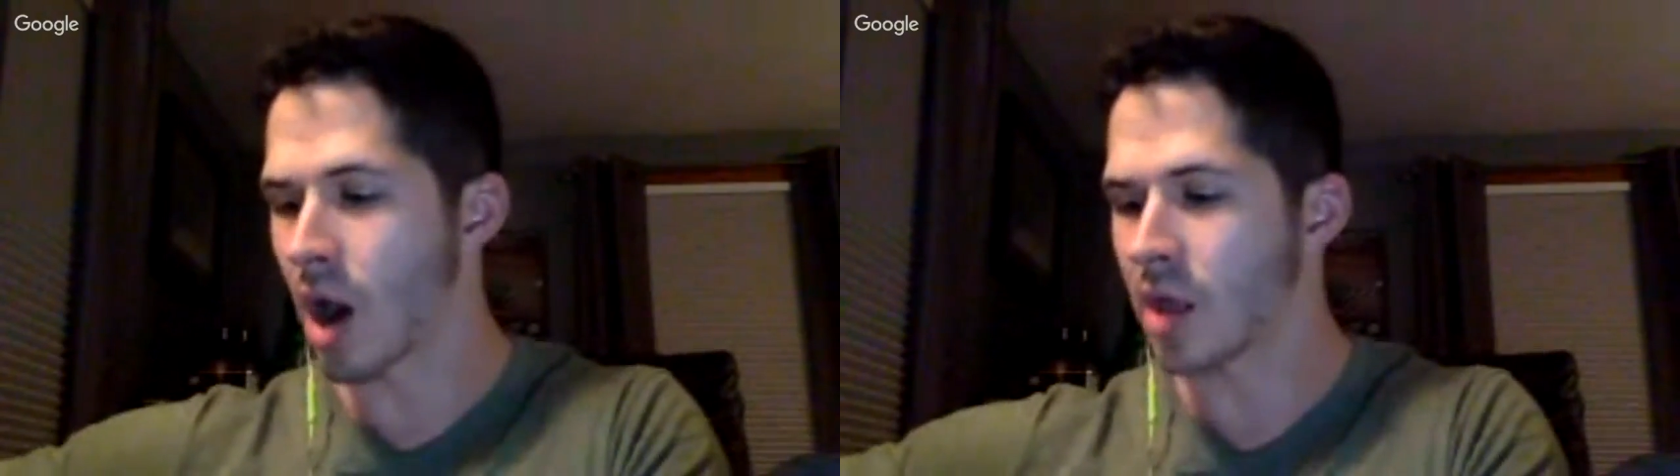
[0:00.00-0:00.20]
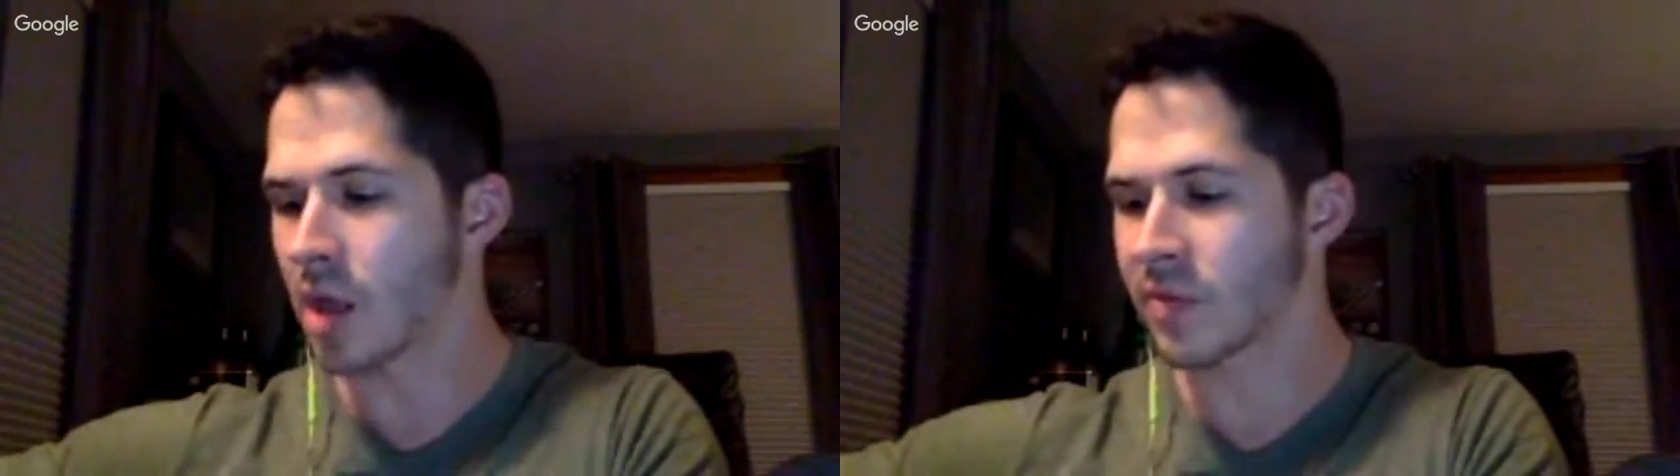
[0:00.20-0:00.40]

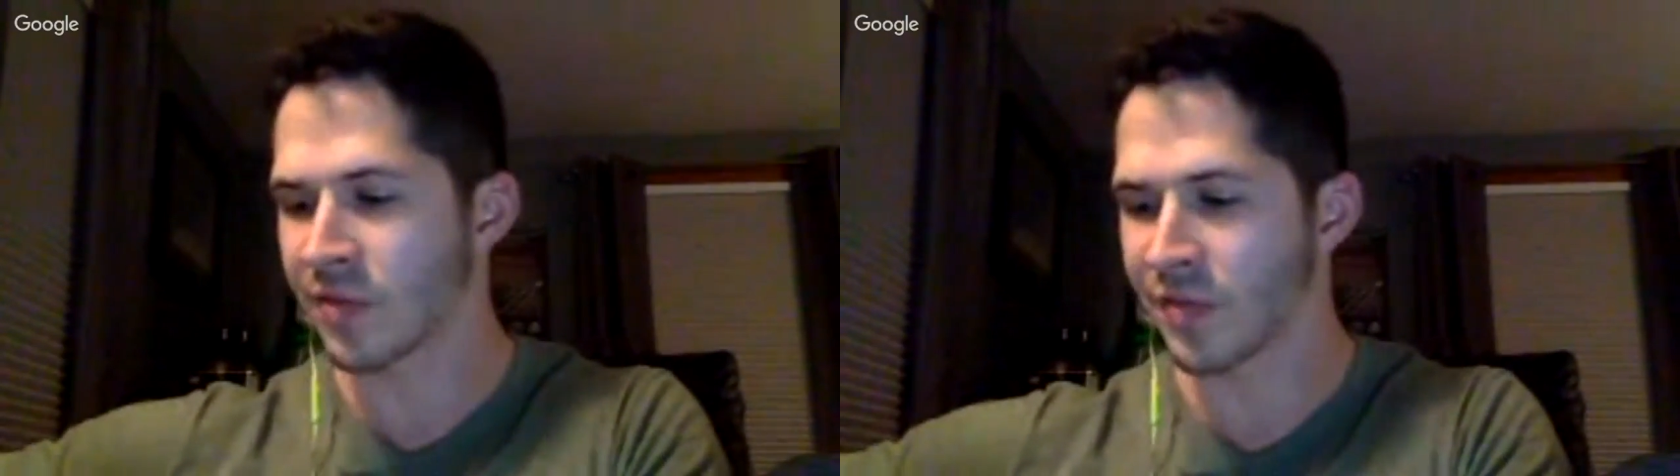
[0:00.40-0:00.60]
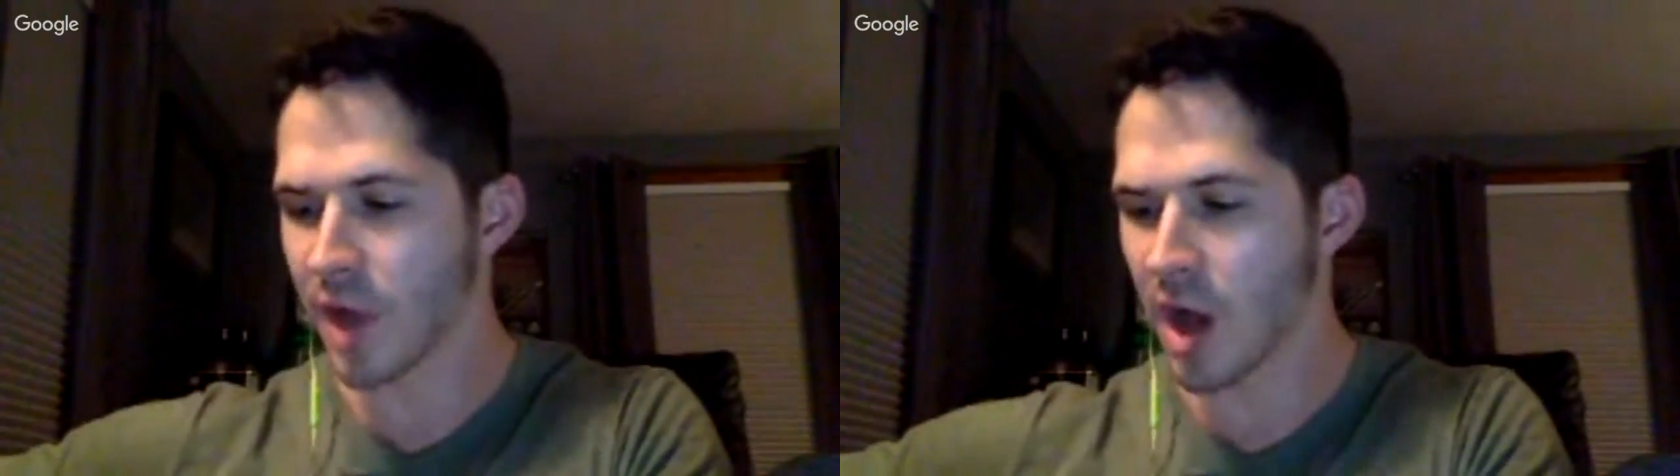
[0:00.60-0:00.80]
all of
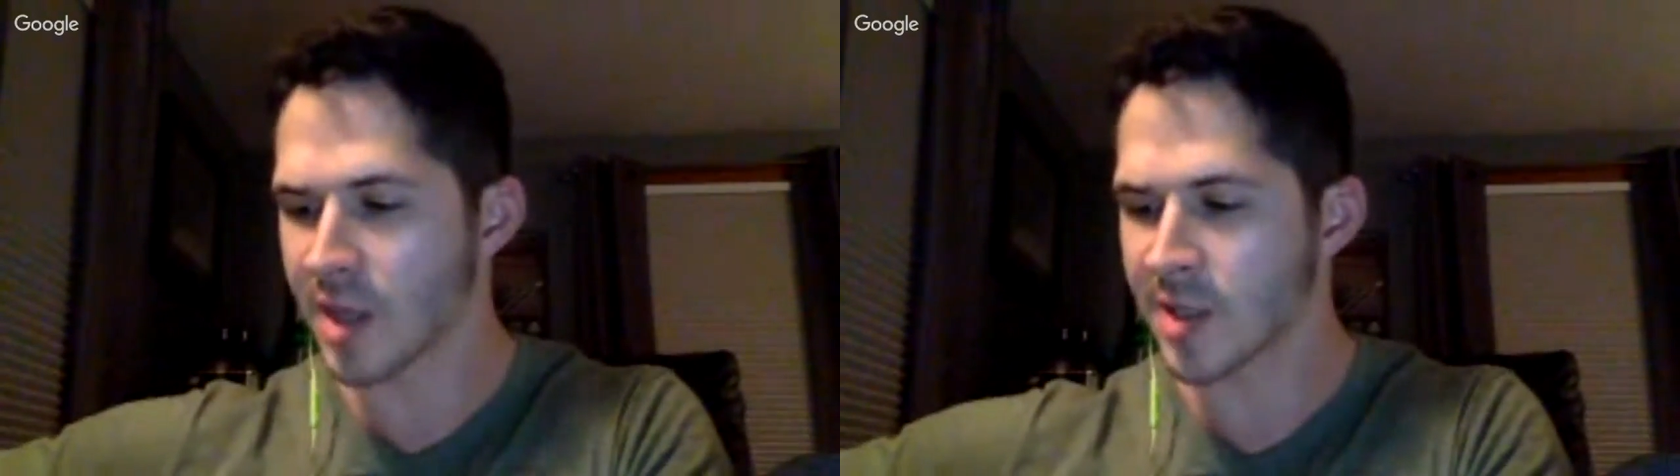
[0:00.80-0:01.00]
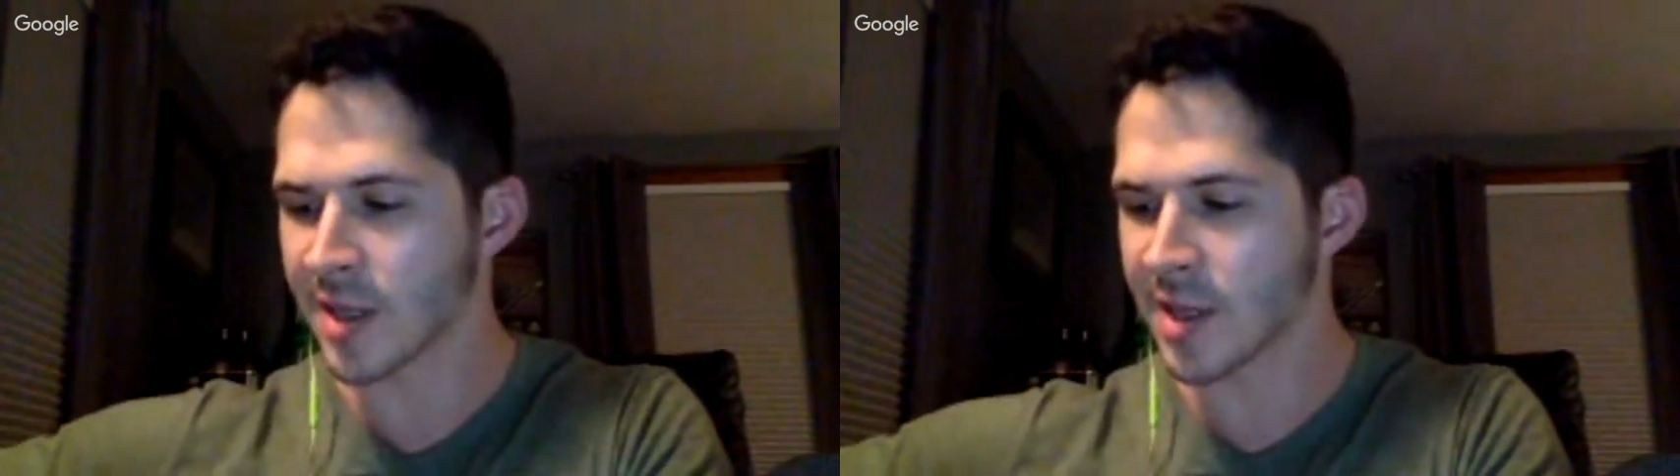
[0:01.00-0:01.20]
the
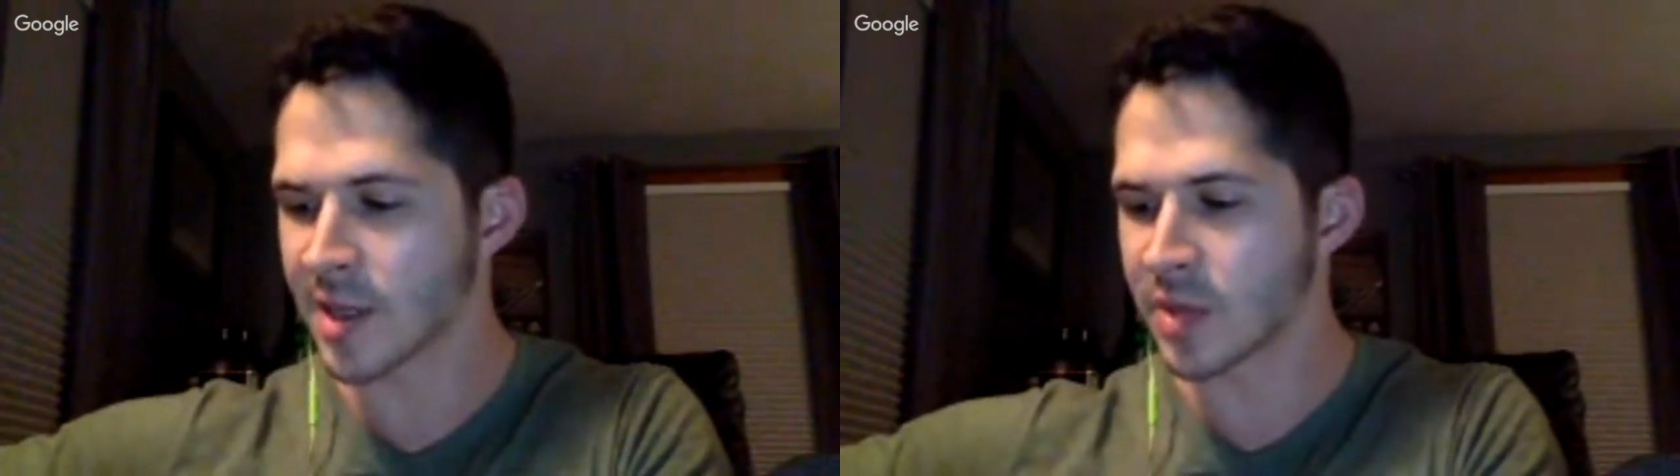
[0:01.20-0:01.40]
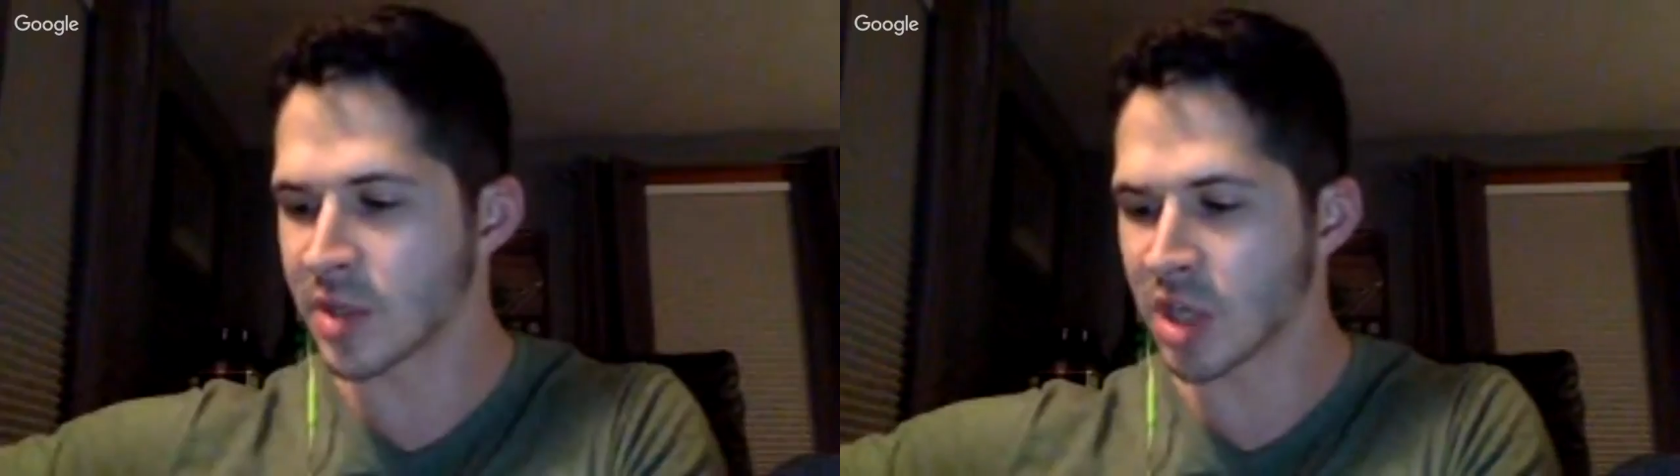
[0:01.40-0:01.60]
flaws that
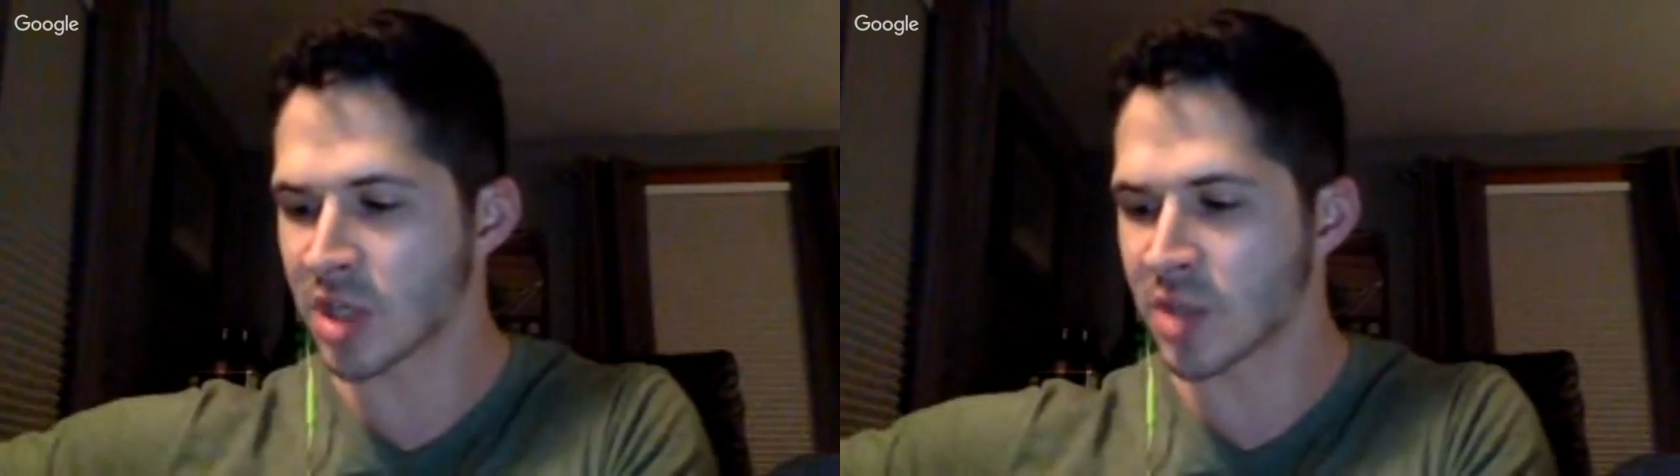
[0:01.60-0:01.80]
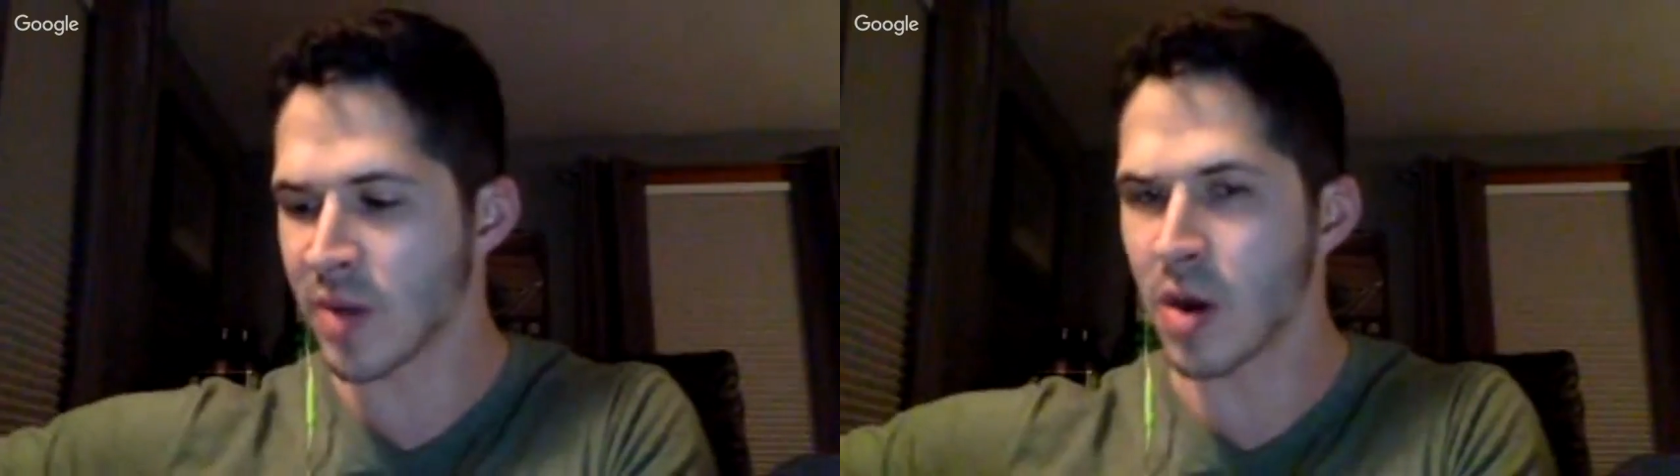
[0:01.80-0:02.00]
he's been
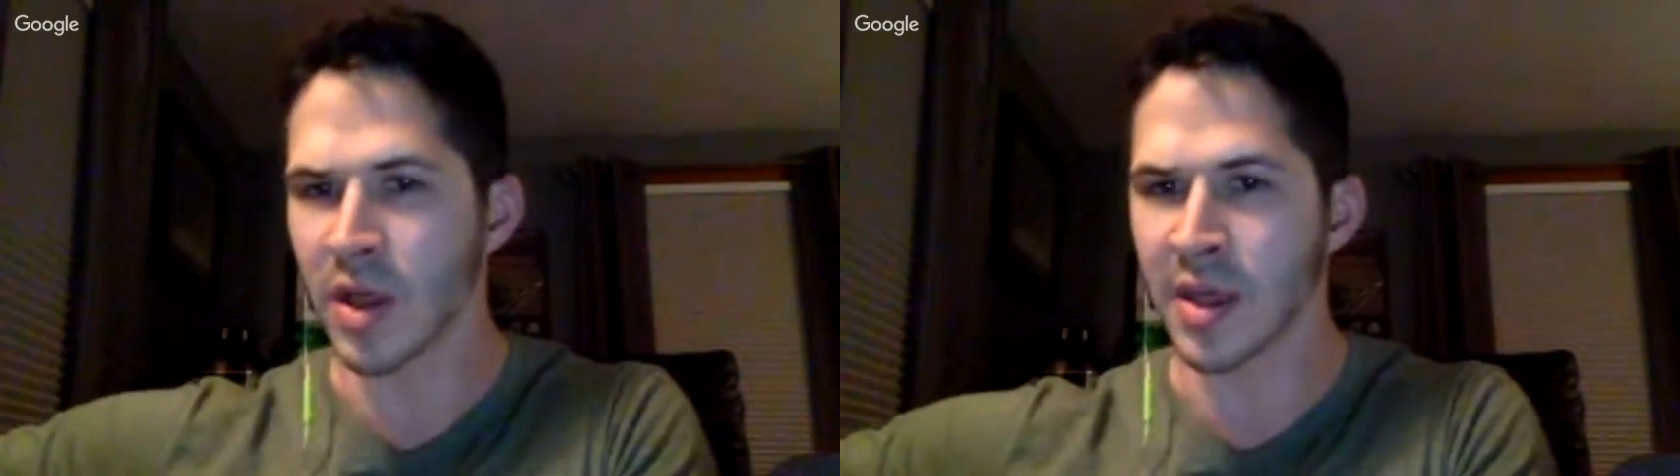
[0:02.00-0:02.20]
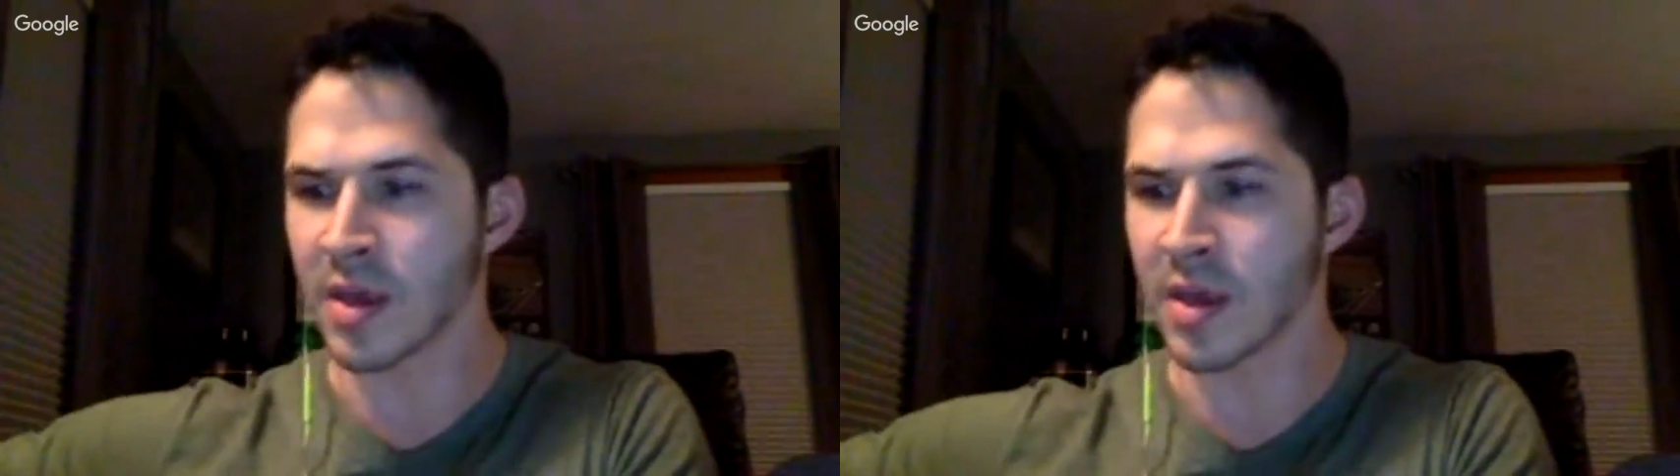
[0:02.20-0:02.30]
judged about.